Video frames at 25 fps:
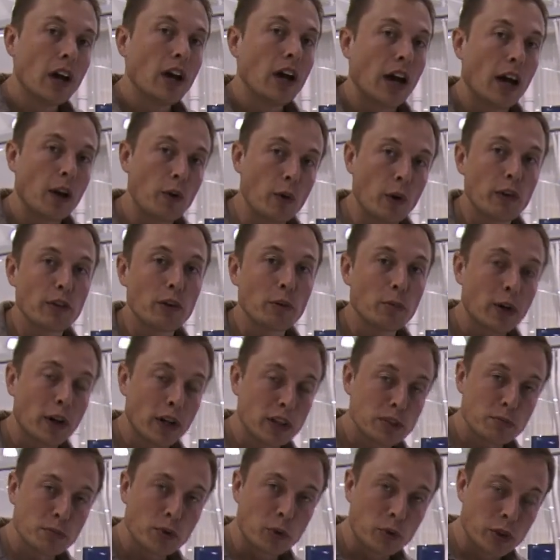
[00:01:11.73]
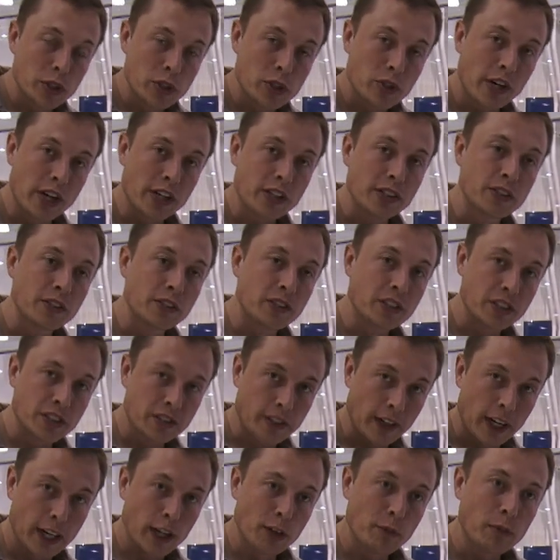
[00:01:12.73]
And wherever possible, we try to
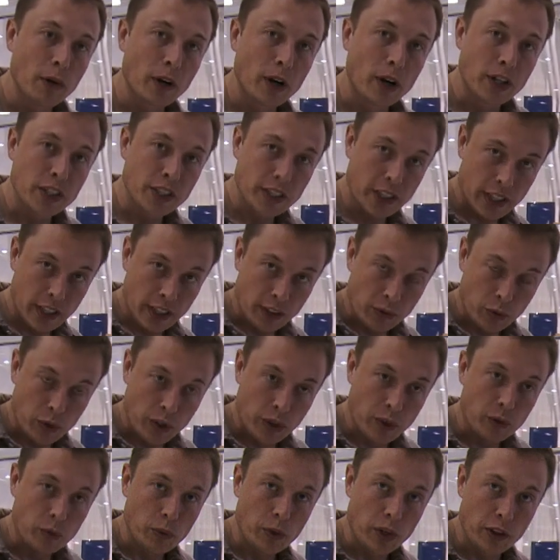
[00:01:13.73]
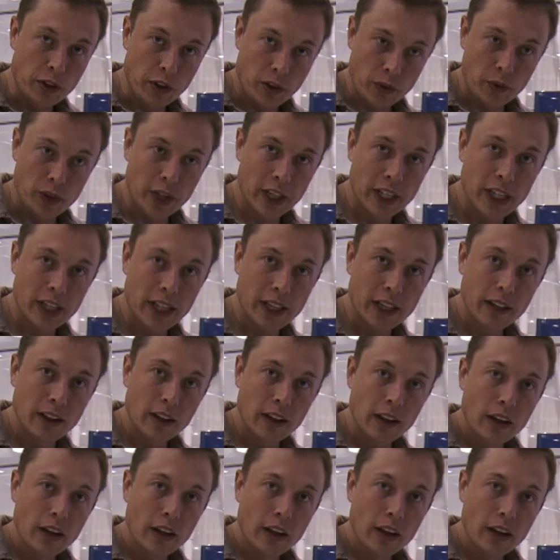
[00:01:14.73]
design a part in 3D,